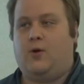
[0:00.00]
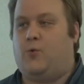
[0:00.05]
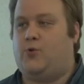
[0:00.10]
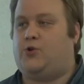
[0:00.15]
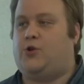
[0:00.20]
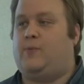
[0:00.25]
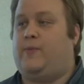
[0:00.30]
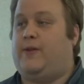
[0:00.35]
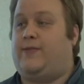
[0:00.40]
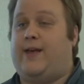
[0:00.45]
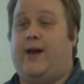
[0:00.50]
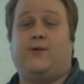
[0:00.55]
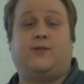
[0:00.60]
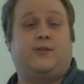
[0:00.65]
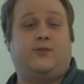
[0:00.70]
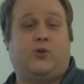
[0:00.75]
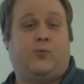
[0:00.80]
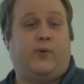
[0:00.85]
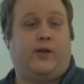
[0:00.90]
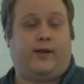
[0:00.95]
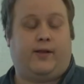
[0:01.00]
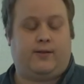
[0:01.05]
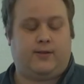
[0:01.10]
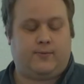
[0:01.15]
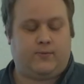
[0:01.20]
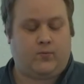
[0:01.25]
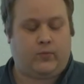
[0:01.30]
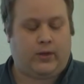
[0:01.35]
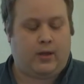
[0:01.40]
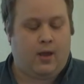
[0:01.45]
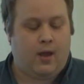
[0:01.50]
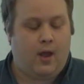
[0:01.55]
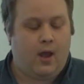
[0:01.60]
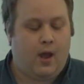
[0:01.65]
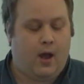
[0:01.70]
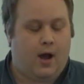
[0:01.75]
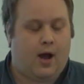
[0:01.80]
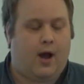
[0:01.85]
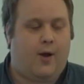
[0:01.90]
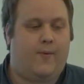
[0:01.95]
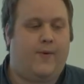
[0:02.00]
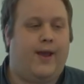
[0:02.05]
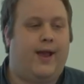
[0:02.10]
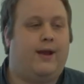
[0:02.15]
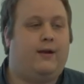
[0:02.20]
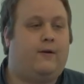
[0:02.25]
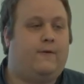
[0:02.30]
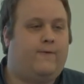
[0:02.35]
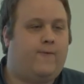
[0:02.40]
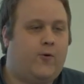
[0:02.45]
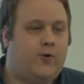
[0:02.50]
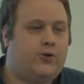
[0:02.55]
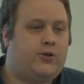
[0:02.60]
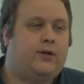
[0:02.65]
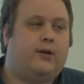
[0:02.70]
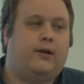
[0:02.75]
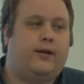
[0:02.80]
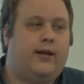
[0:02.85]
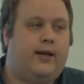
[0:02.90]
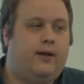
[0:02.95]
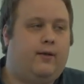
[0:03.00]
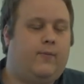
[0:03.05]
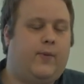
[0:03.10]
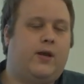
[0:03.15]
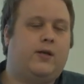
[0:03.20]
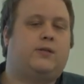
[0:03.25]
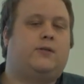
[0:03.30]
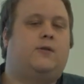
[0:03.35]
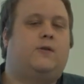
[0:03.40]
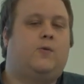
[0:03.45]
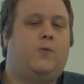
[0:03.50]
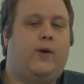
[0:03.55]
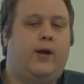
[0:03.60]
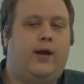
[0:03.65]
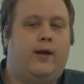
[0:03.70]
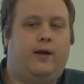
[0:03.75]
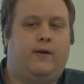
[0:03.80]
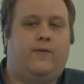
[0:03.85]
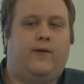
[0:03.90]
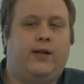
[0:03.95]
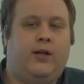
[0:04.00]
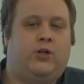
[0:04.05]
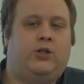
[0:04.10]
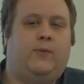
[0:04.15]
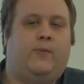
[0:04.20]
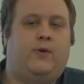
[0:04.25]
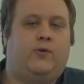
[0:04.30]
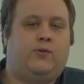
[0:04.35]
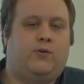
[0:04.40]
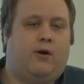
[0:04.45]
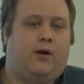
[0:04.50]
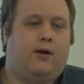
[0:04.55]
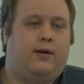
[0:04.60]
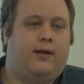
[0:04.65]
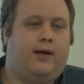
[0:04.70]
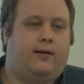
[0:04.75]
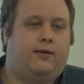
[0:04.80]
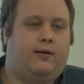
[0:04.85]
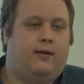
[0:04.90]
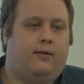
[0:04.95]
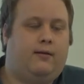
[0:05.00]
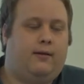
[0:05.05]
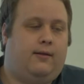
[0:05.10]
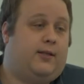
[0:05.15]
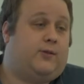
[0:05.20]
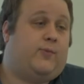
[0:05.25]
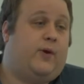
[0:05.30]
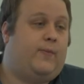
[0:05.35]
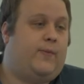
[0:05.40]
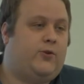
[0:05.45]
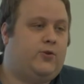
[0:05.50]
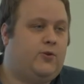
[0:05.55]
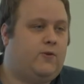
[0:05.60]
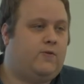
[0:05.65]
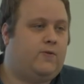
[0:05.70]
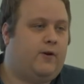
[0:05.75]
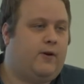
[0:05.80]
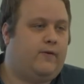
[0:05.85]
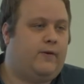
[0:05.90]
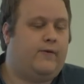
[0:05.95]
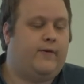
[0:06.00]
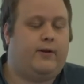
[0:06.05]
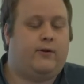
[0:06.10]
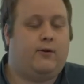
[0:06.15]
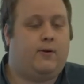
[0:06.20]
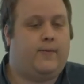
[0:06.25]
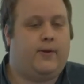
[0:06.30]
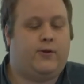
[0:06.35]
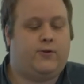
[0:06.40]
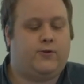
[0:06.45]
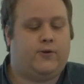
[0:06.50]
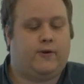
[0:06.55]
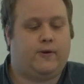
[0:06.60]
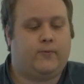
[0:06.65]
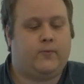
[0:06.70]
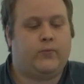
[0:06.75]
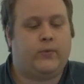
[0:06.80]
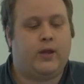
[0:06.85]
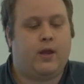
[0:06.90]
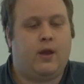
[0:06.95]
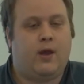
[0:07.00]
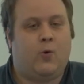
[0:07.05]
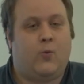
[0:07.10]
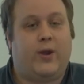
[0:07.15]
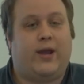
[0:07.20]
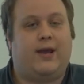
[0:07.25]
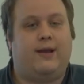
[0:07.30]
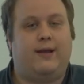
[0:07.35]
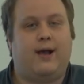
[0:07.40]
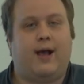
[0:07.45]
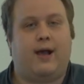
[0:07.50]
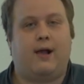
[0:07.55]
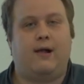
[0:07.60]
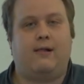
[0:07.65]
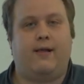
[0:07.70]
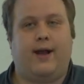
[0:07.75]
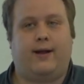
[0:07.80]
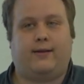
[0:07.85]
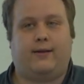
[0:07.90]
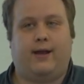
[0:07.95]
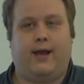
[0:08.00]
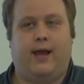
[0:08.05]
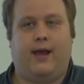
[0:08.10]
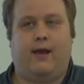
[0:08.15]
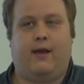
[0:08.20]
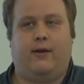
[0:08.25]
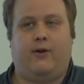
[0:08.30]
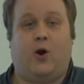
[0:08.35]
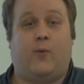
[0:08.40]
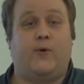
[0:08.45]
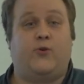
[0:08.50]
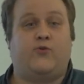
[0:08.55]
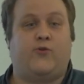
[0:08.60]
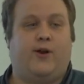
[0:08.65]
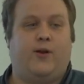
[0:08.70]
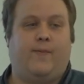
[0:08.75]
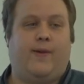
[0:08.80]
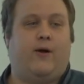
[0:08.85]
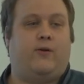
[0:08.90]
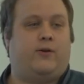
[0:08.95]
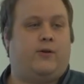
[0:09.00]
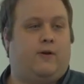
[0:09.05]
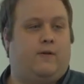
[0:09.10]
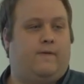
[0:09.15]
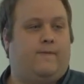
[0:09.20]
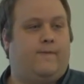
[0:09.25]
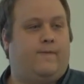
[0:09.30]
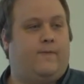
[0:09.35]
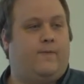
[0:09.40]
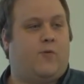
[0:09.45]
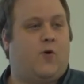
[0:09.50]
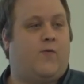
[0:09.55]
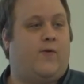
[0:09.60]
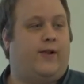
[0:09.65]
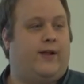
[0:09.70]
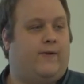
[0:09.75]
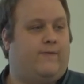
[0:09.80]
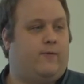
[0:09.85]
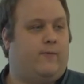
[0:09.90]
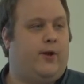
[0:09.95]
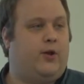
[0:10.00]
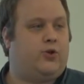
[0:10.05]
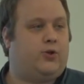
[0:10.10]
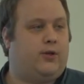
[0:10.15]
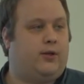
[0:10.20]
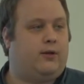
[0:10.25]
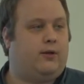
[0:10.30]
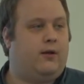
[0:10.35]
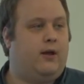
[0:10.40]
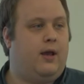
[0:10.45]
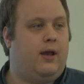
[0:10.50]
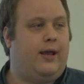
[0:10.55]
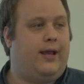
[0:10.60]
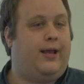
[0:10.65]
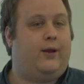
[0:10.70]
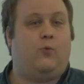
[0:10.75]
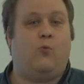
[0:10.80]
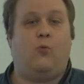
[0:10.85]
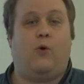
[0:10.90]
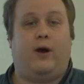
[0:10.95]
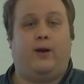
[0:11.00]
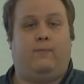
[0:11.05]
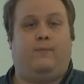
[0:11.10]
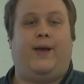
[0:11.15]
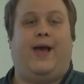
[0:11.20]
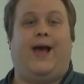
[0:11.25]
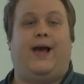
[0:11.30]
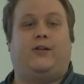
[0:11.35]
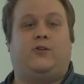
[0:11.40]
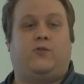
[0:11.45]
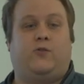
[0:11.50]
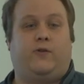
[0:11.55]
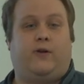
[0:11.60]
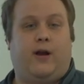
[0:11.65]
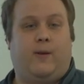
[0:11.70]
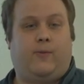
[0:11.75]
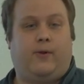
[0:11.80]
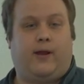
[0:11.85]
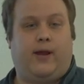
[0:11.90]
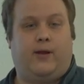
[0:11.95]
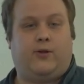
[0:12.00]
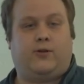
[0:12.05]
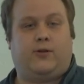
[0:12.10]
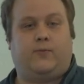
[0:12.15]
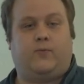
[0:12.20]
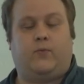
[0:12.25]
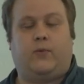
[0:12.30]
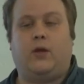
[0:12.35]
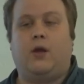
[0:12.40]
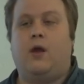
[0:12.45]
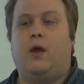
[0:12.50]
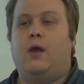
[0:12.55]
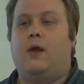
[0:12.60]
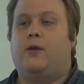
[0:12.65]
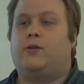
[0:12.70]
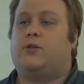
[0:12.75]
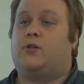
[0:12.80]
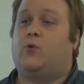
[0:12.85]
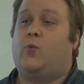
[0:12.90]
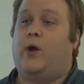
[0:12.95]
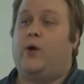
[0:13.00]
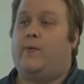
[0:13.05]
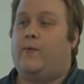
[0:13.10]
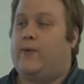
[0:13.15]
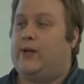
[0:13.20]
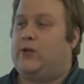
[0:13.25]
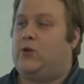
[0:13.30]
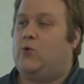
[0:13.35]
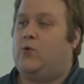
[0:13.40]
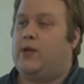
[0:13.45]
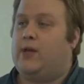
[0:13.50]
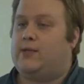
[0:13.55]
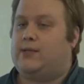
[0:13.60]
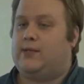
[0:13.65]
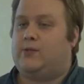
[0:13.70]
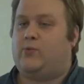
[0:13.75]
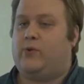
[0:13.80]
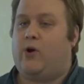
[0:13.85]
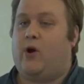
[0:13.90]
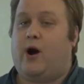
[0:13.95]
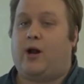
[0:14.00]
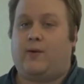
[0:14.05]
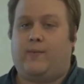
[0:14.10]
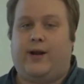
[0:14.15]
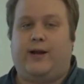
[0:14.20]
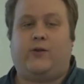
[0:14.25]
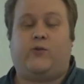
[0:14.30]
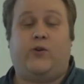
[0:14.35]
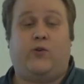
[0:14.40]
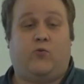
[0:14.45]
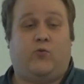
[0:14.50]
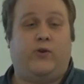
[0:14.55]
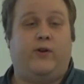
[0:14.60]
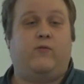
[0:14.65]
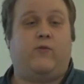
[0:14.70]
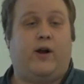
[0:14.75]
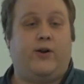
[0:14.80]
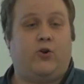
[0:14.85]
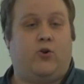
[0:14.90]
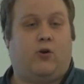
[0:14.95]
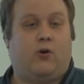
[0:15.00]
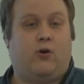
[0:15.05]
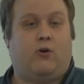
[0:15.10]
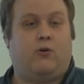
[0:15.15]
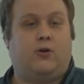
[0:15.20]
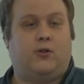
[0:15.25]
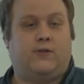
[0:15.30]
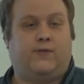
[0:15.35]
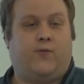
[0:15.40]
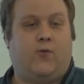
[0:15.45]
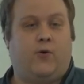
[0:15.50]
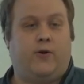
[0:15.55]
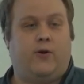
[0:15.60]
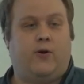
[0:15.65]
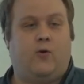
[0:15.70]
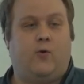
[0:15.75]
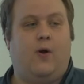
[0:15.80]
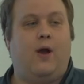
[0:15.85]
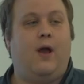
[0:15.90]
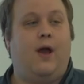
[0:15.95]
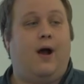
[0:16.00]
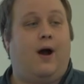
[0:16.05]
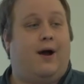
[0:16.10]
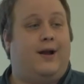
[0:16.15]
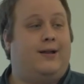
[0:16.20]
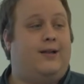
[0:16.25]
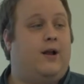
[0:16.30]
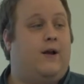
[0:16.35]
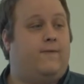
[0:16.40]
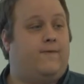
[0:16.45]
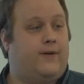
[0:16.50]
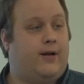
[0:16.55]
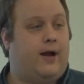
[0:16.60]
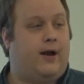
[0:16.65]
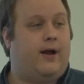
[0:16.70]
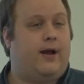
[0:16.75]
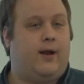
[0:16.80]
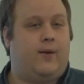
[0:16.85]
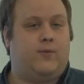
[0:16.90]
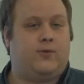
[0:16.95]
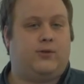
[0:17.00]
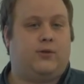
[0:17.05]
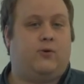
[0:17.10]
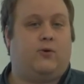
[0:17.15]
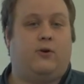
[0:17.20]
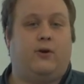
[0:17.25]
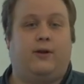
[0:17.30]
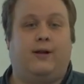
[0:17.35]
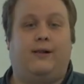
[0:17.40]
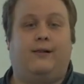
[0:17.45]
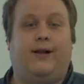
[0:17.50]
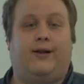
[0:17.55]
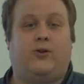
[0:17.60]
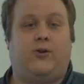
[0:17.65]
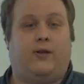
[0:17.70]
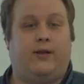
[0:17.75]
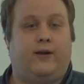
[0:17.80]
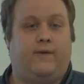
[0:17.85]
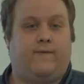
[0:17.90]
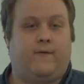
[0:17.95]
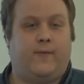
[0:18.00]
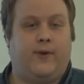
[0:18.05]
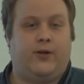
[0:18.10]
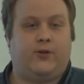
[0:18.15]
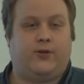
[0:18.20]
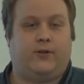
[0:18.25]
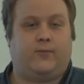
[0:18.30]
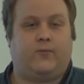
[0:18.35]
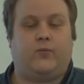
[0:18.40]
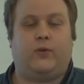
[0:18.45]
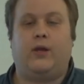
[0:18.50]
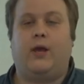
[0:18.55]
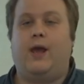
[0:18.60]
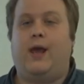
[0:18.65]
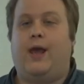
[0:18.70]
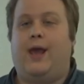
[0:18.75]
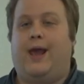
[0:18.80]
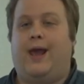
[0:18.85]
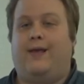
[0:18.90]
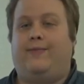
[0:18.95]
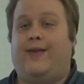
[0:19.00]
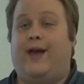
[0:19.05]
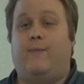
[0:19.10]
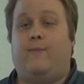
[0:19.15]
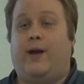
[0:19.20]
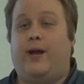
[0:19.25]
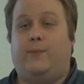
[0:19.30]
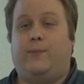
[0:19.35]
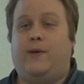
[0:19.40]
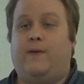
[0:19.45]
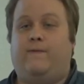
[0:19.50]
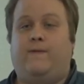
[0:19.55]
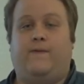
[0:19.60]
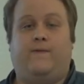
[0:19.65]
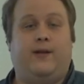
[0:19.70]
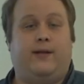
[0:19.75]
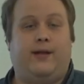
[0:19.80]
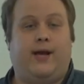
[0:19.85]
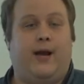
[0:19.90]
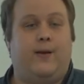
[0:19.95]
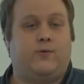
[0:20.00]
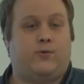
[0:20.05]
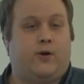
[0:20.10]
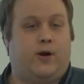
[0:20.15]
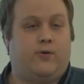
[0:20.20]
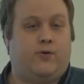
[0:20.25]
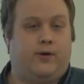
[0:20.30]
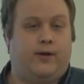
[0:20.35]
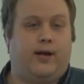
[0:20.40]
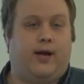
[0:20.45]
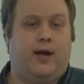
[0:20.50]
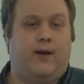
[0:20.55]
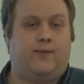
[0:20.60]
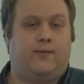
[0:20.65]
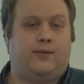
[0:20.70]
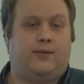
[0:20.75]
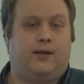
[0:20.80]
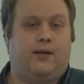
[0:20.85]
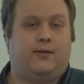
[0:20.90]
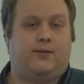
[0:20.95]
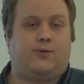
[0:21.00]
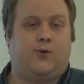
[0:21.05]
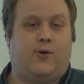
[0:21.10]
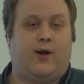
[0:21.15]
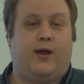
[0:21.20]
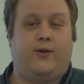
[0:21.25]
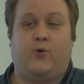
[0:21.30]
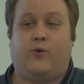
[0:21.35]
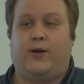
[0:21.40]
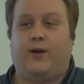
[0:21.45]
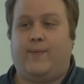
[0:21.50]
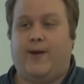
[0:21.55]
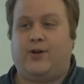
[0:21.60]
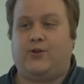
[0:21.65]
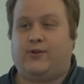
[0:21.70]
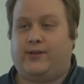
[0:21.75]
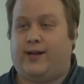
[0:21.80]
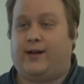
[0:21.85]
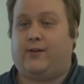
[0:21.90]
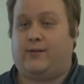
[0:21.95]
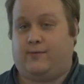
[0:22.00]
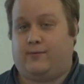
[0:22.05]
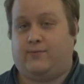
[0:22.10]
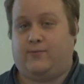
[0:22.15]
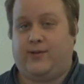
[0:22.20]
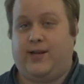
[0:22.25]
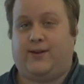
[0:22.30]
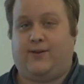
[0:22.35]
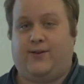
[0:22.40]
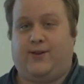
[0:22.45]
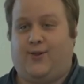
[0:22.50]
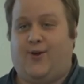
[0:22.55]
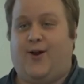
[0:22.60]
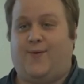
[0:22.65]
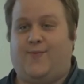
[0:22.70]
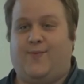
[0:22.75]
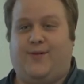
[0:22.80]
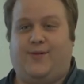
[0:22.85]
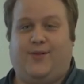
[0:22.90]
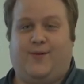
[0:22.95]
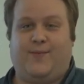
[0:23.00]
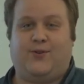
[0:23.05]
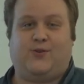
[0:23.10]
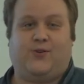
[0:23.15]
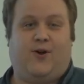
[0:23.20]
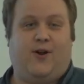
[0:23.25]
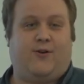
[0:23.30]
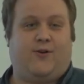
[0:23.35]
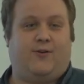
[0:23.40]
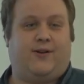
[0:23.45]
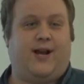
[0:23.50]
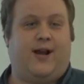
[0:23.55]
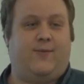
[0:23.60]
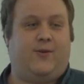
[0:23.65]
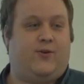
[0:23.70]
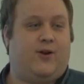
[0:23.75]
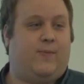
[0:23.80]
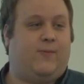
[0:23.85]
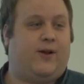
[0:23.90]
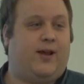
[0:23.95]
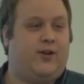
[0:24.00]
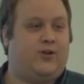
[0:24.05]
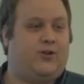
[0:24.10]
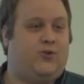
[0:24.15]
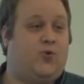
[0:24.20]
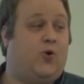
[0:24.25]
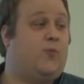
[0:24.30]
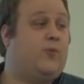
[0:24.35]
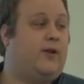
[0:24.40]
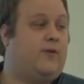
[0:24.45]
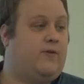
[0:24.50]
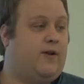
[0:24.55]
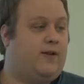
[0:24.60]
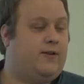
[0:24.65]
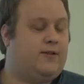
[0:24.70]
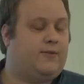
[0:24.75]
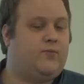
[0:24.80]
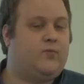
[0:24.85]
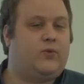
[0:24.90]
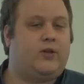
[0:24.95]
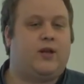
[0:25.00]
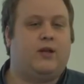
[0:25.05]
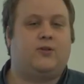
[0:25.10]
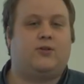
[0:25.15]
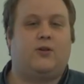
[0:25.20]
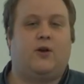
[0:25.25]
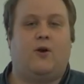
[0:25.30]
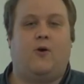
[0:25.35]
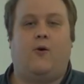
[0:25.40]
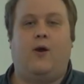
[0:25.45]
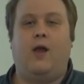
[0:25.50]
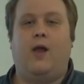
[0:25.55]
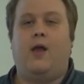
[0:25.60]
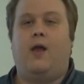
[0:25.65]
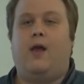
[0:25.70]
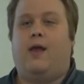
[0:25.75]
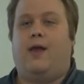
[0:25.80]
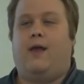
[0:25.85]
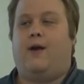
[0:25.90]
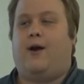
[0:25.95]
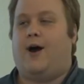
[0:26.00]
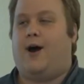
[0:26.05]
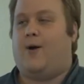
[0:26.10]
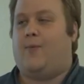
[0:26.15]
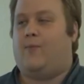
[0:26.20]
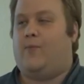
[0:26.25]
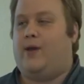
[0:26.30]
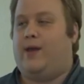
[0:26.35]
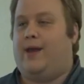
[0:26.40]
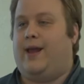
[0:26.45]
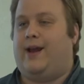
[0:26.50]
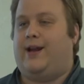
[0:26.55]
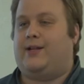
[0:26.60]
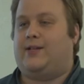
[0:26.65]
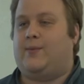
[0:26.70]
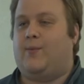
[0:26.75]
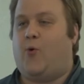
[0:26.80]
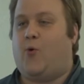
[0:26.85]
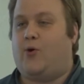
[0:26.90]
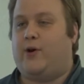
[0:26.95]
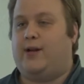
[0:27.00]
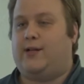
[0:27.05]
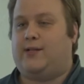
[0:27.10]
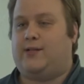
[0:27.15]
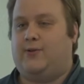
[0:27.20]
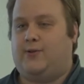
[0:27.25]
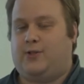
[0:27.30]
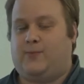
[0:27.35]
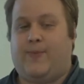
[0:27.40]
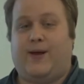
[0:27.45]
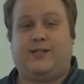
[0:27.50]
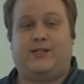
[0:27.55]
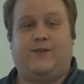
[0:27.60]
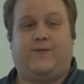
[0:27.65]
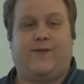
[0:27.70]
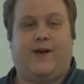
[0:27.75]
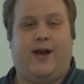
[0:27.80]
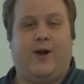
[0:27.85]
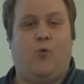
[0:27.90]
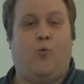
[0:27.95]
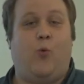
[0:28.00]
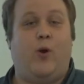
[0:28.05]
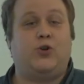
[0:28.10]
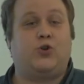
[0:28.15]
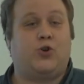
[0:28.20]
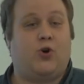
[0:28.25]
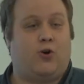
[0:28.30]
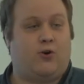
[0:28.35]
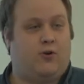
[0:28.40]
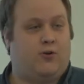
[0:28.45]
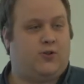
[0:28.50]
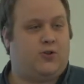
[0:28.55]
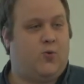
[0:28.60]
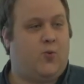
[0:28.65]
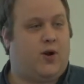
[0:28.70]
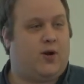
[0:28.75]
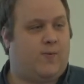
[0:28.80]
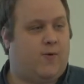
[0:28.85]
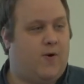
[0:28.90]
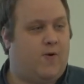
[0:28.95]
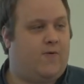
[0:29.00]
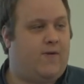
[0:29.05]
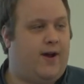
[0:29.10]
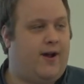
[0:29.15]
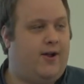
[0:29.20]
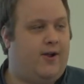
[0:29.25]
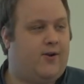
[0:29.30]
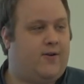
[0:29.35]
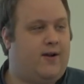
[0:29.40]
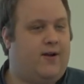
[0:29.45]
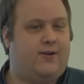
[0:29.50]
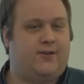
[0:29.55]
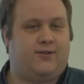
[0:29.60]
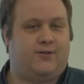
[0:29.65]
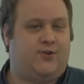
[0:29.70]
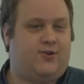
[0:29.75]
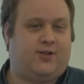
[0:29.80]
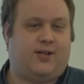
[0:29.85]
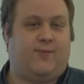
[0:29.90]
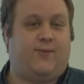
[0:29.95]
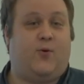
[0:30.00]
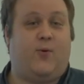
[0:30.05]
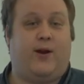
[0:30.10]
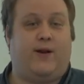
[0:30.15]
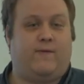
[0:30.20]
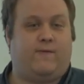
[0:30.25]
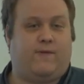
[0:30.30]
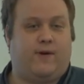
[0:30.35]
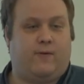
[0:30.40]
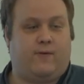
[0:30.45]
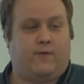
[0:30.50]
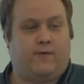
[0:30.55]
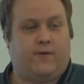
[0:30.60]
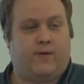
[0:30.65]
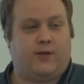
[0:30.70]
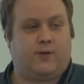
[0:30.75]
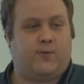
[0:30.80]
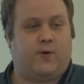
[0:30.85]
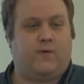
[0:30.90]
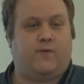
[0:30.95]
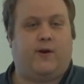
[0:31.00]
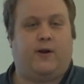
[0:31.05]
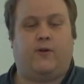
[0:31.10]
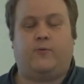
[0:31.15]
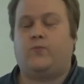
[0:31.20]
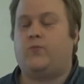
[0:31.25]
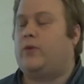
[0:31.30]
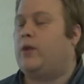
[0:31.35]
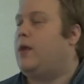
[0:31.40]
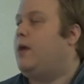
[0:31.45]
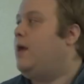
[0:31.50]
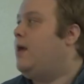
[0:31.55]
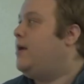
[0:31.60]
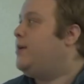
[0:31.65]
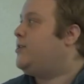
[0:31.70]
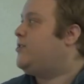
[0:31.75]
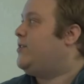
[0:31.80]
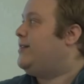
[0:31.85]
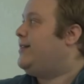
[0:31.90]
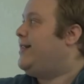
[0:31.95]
which could be thousands or millions. Um, and unfortunately, because of the way NVIDIA GPUs are architected, and this might be true for every vendor, I'm not sure, we cannot collect an arbitrary amount of profiling information in one pass through your application. So the way we do this is we automatically rerun your kernels for you enough times in order to collect all that information. And that might be 50 times or 100 times. And so you can imagine that'll take a long, much longer time than your application normally runs. And so um, it is important to specify which kernels you want to profile, or else you're just going to be waiting forever for this profile. So the